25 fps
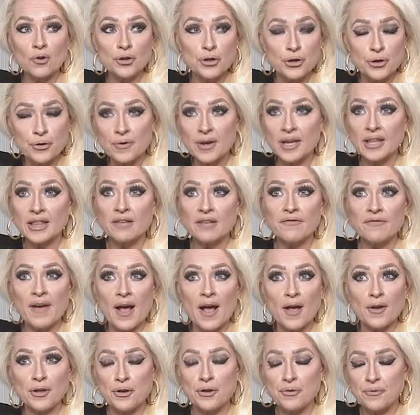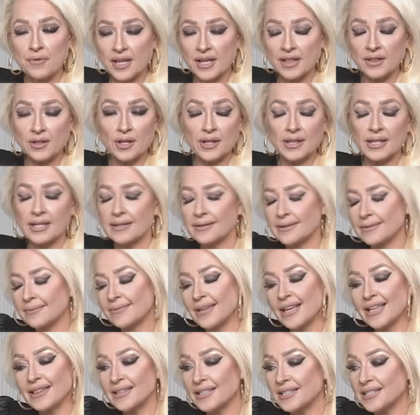You get the value, get the,
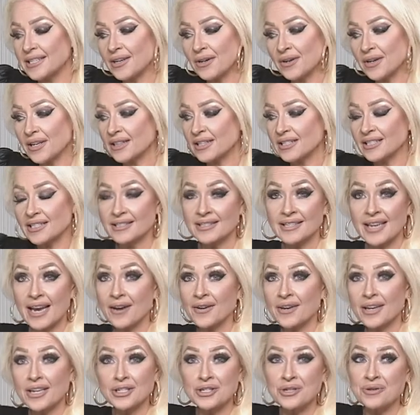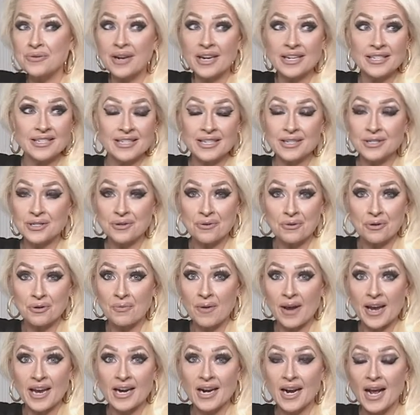get the deal, get the discount, get two nineteen total
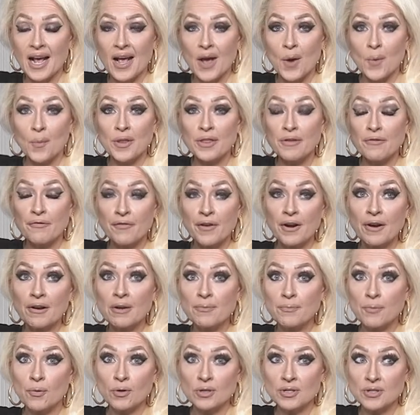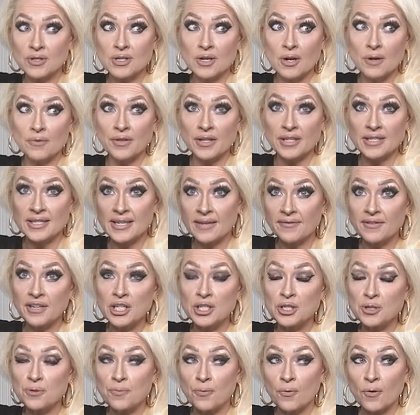weight with a very important stone. That's
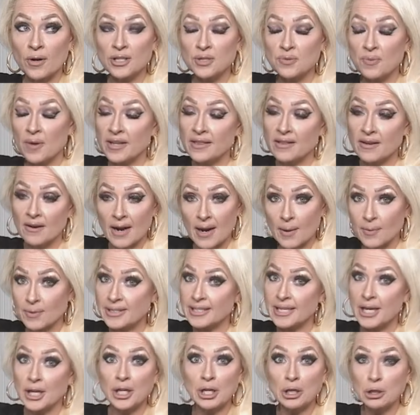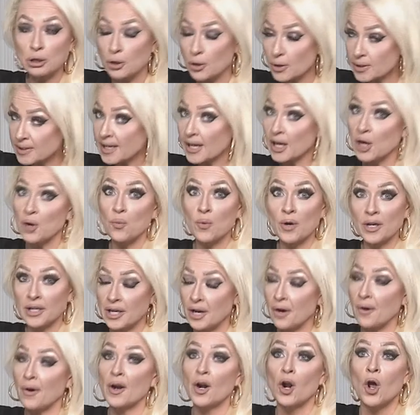seventy-two points right there. I will tell you, looks like a one
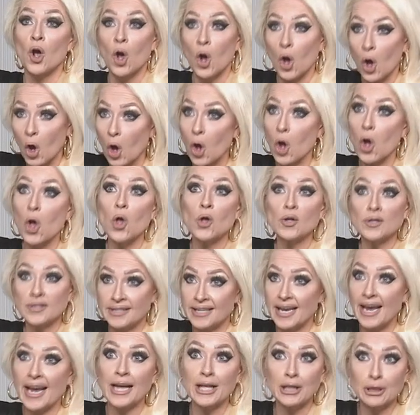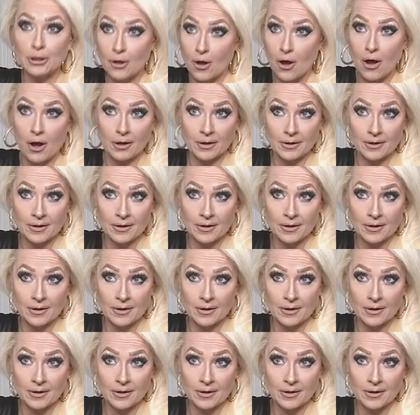carat all day long.